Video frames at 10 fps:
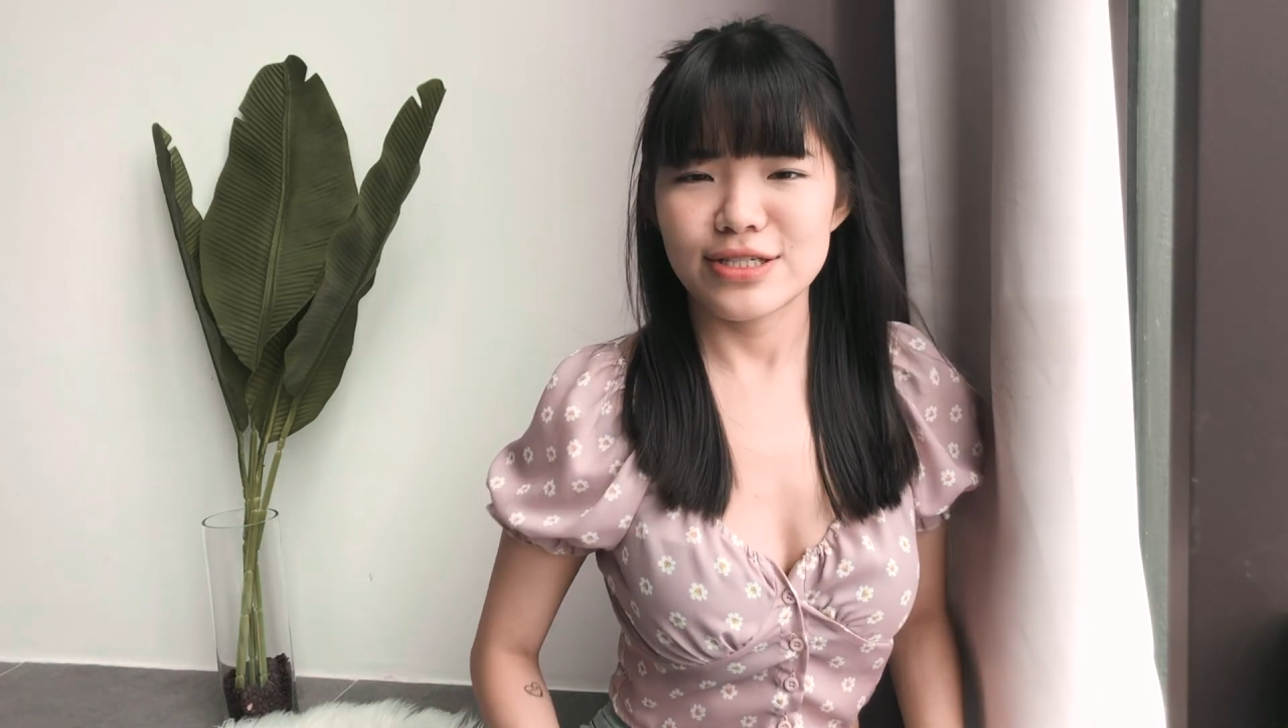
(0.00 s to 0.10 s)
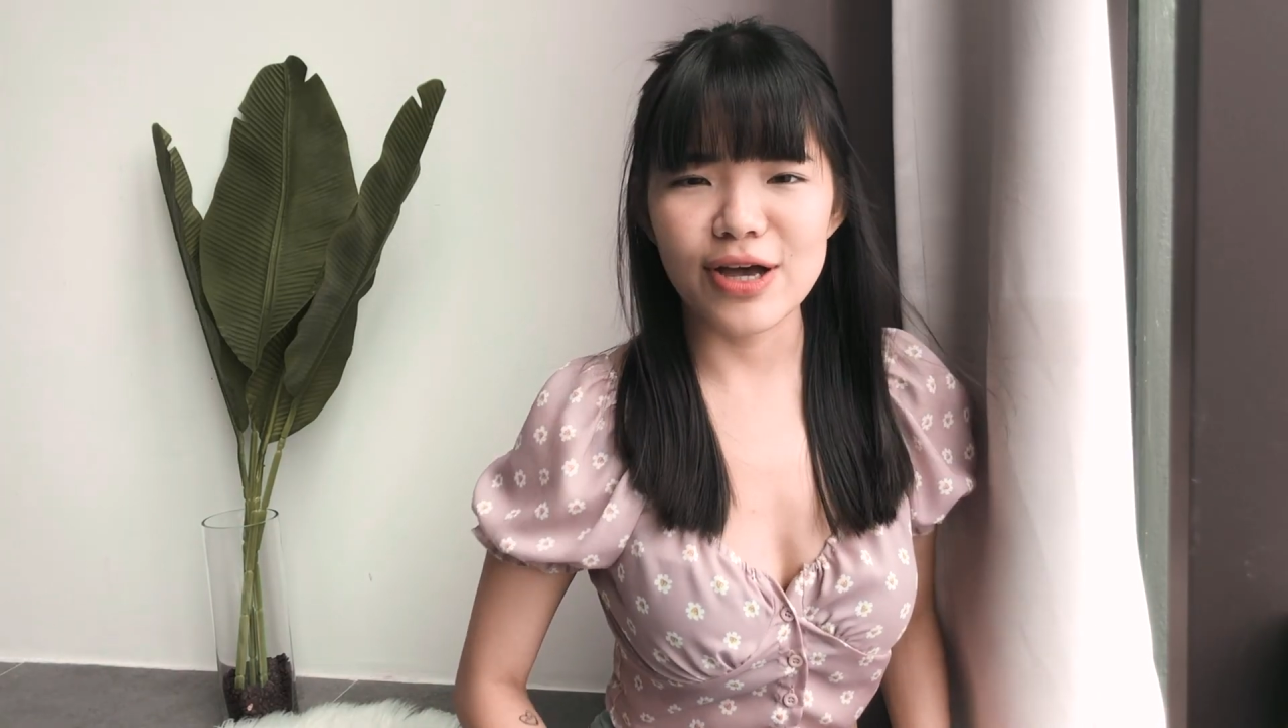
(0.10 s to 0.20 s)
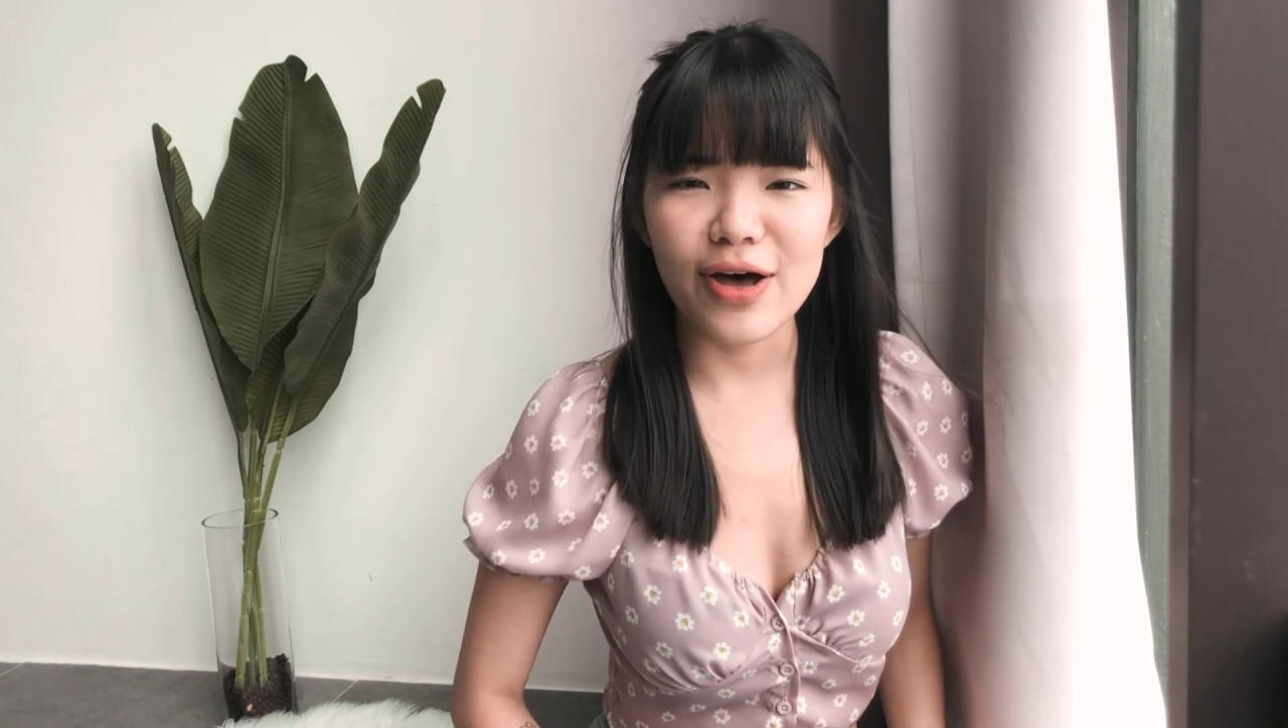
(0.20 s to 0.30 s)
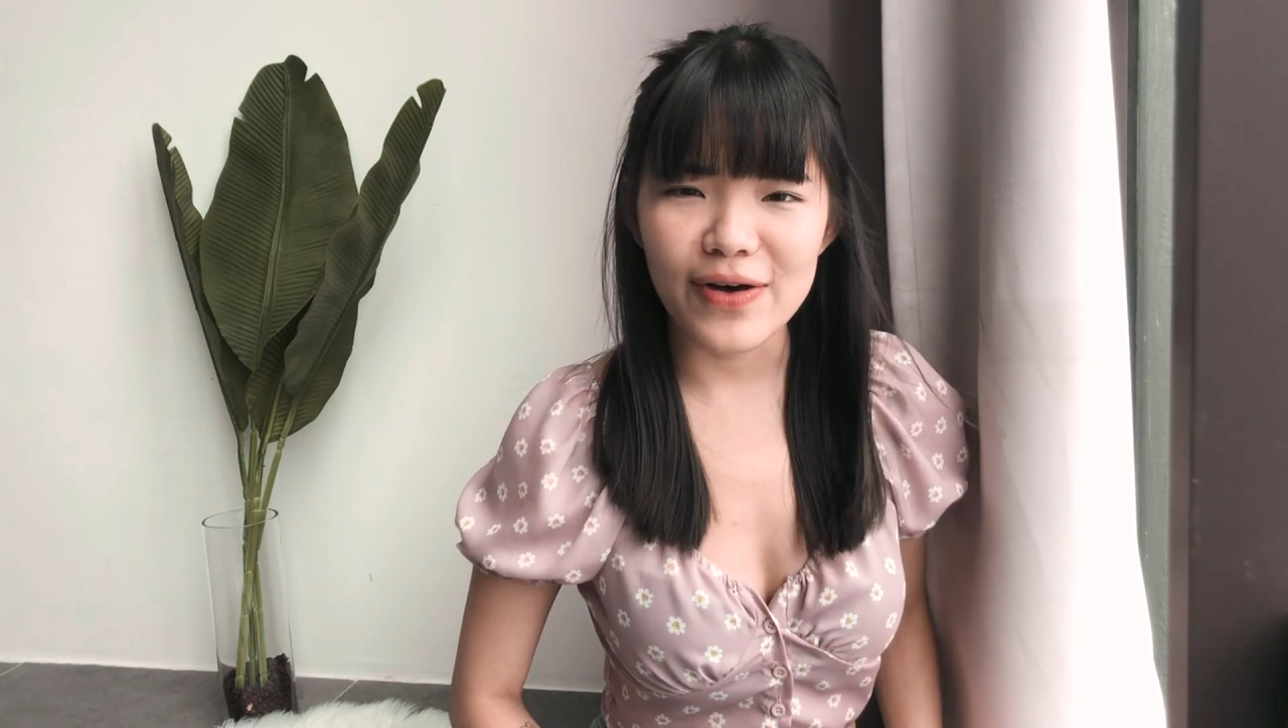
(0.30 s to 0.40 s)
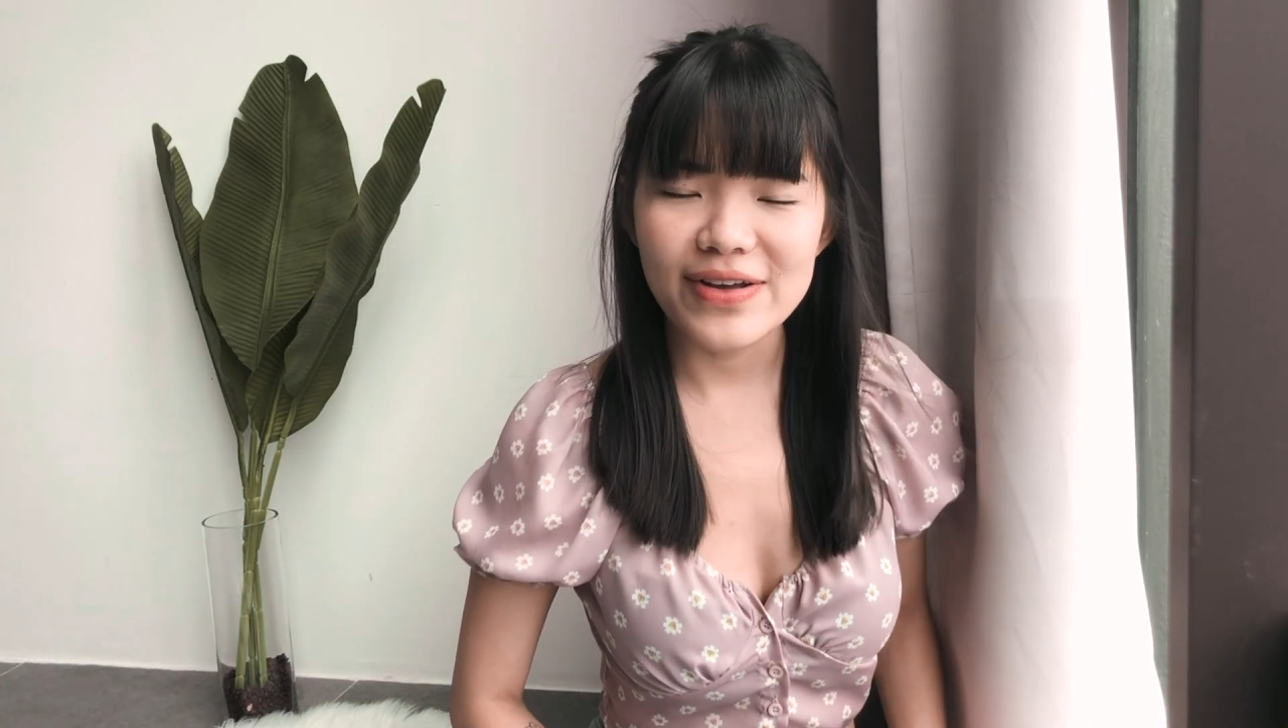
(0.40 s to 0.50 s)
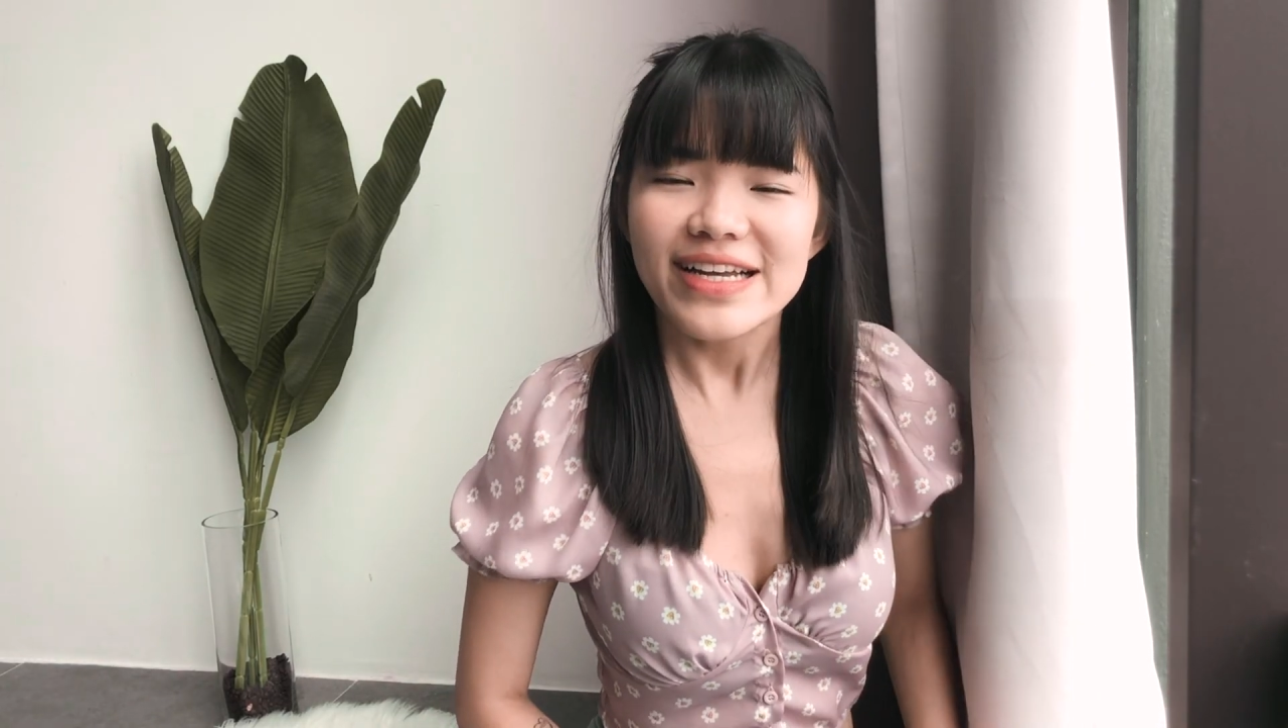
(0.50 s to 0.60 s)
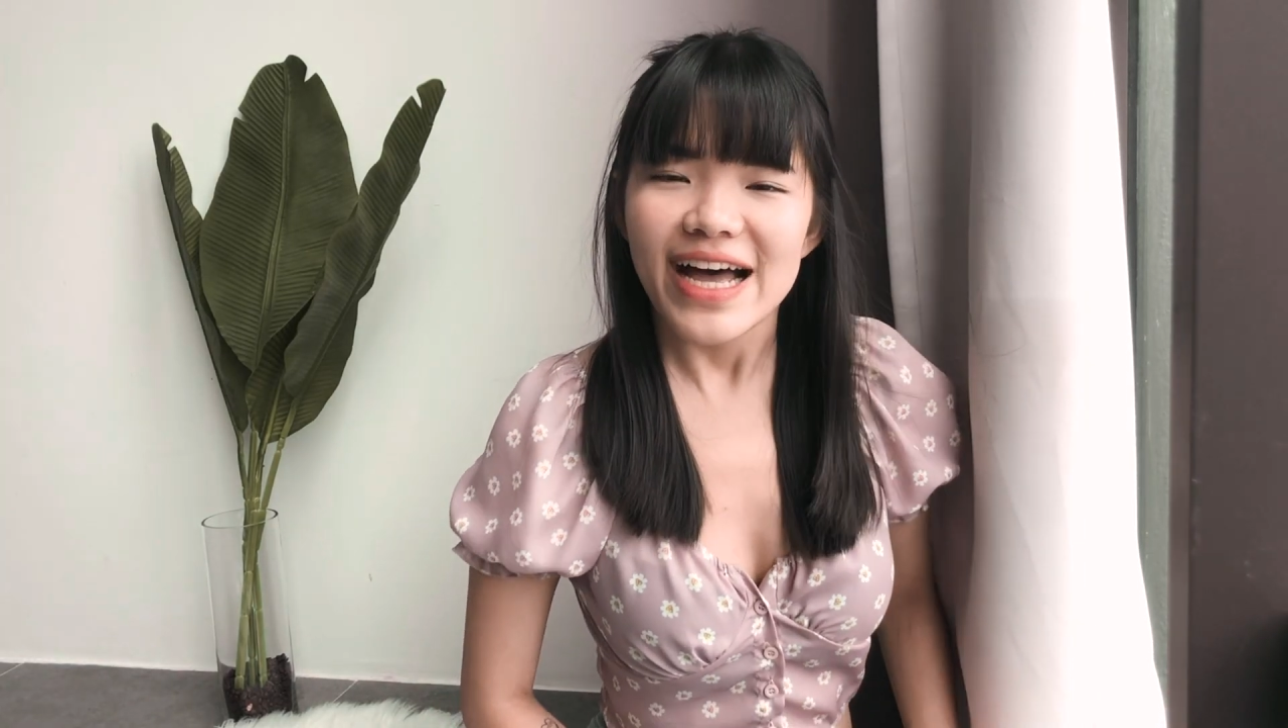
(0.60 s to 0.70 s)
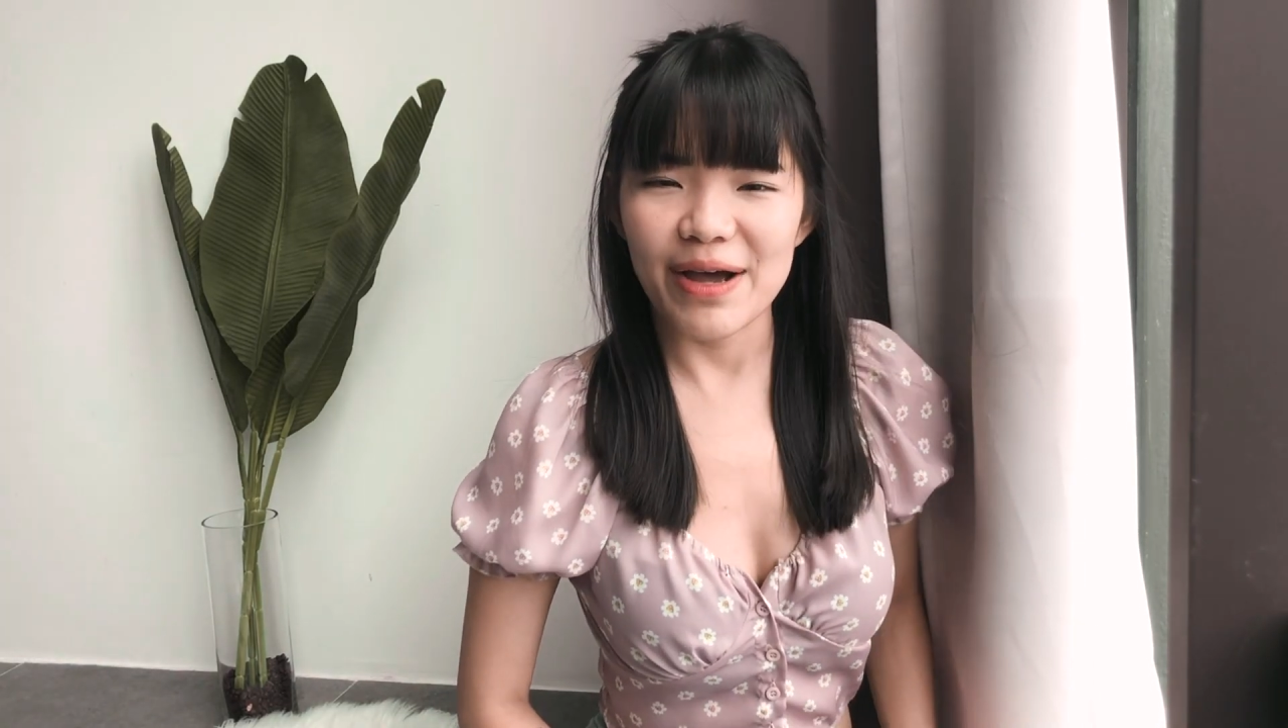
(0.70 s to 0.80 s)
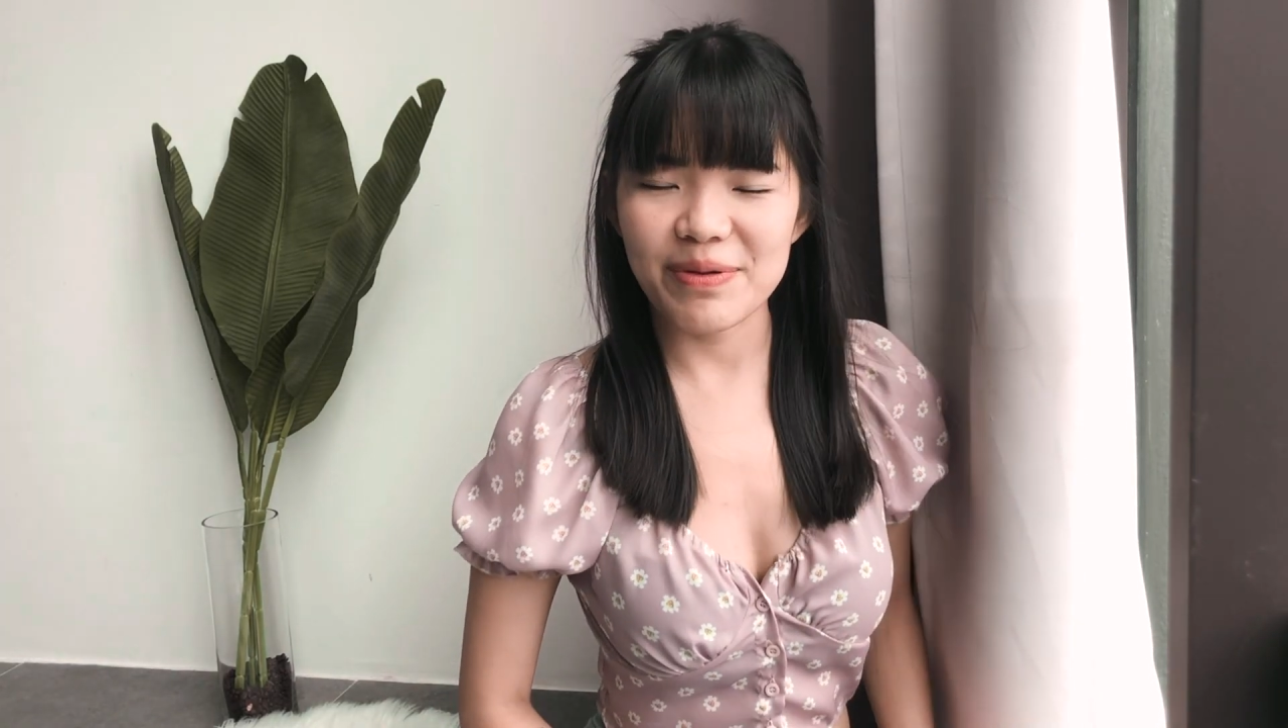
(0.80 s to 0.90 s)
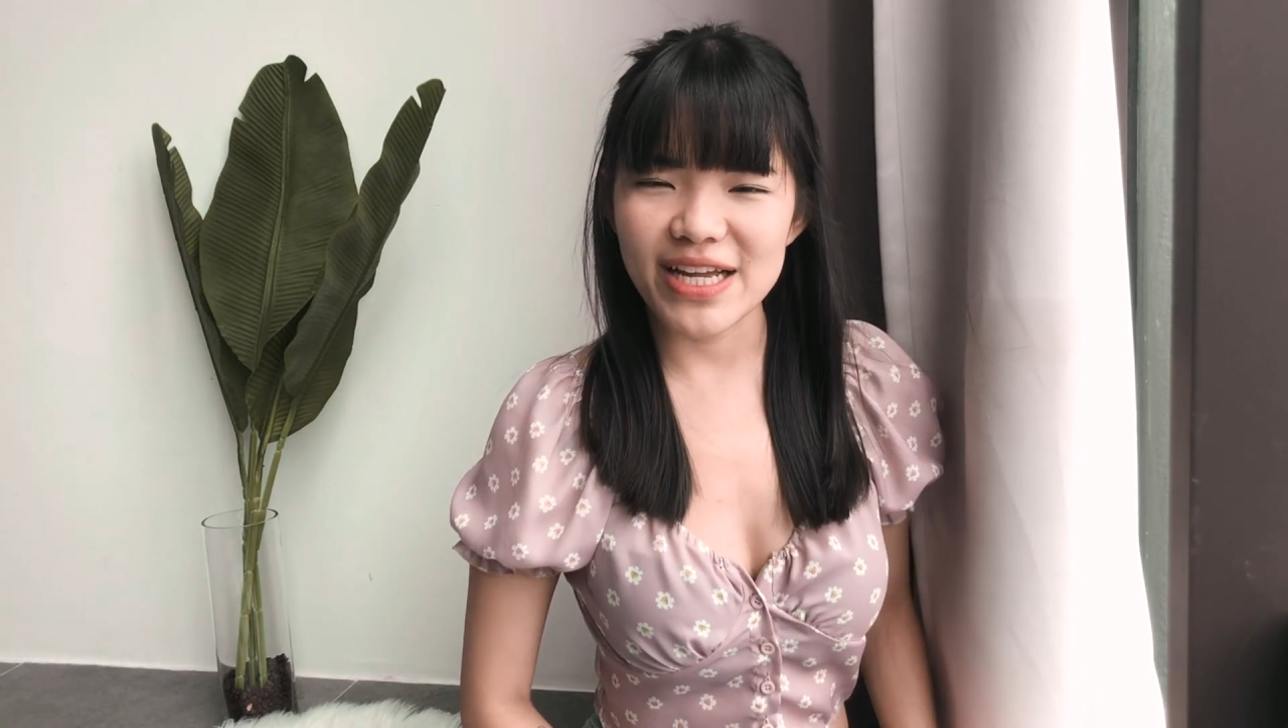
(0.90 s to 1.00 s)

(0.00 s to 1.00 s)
so I'm